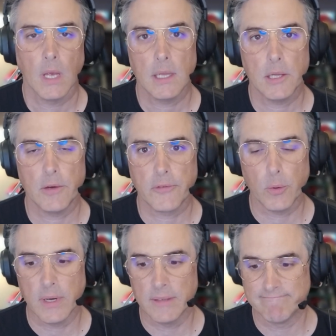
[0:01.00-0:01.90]
Hello
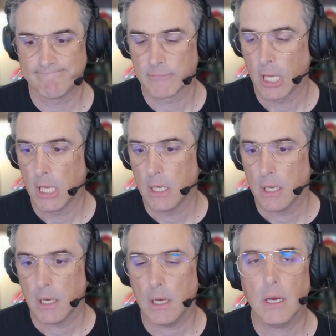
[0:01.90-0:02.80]
everyone.
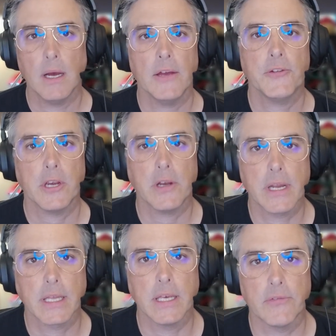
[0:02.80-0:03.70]
I figured
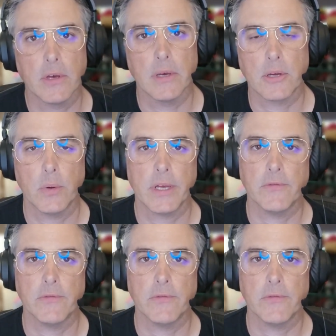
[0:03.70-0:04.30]
I'd give a quick